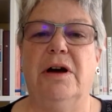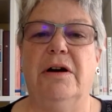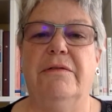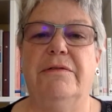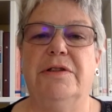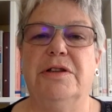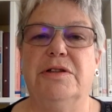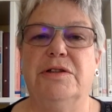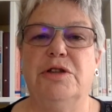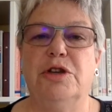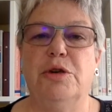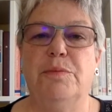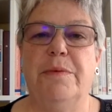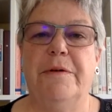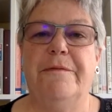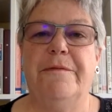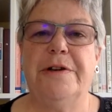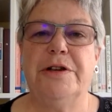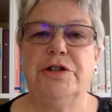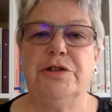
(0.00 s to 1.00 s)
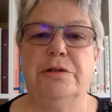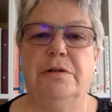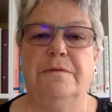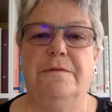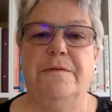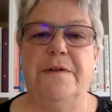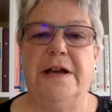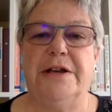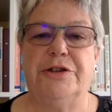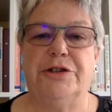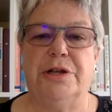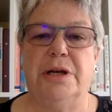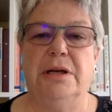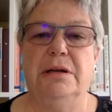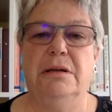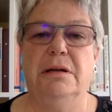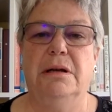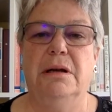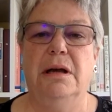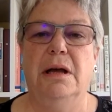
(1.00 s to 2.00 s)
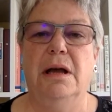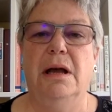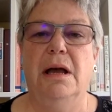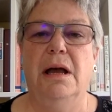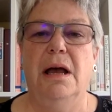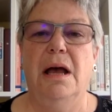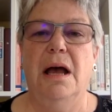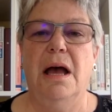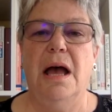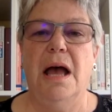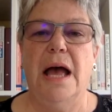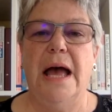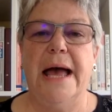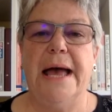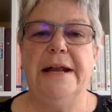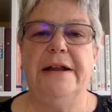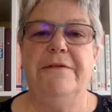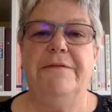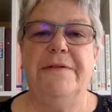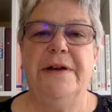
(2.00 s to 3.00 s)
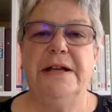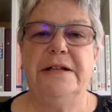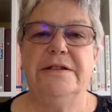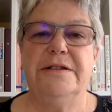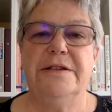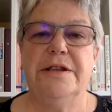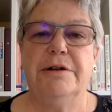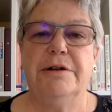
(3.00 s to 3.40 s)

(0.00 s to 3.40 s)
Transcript: of the superficial fascia and affects the